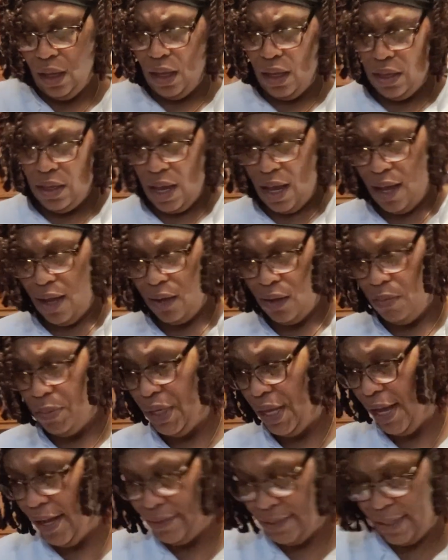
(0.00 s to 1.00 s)
And y'all going to
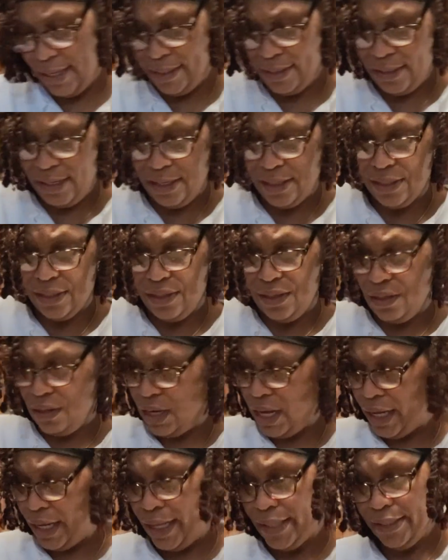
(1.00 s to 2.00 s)
be out there kitchen.
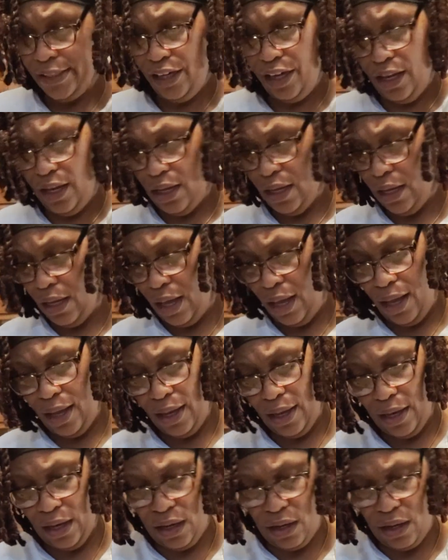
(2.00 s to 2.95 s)
Like I said, I ain't got